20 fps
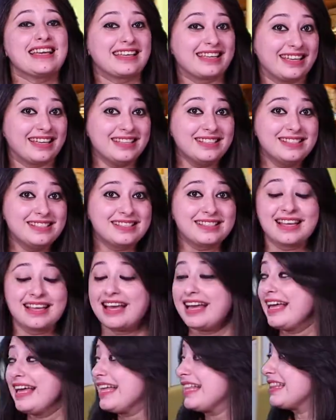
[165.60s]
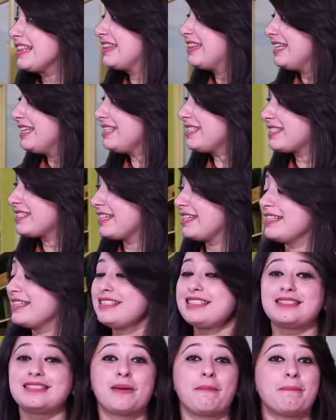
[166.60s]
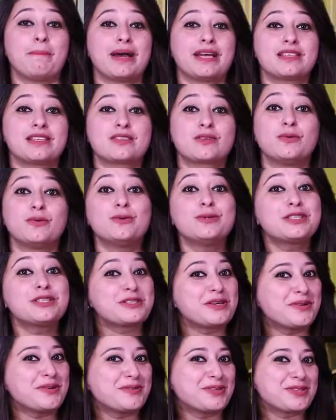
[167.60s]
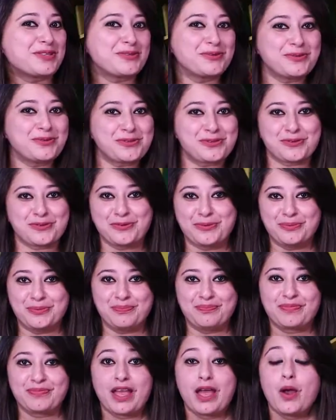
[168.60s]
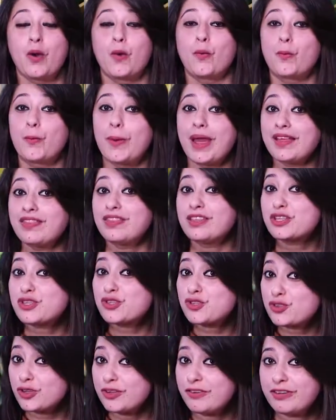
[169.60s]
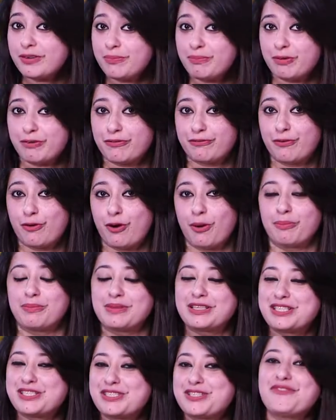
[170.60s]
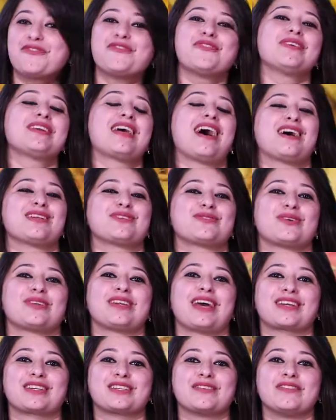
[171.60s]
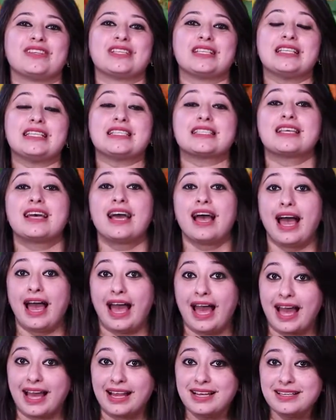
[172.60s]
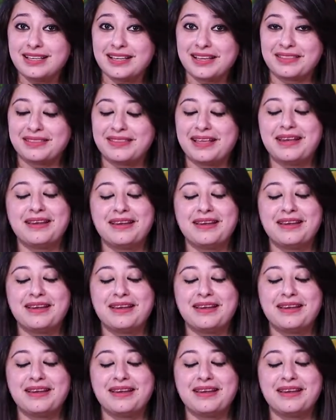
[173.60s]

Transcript: Kids, this is my school's resource room where the children perform different hands-on activities and they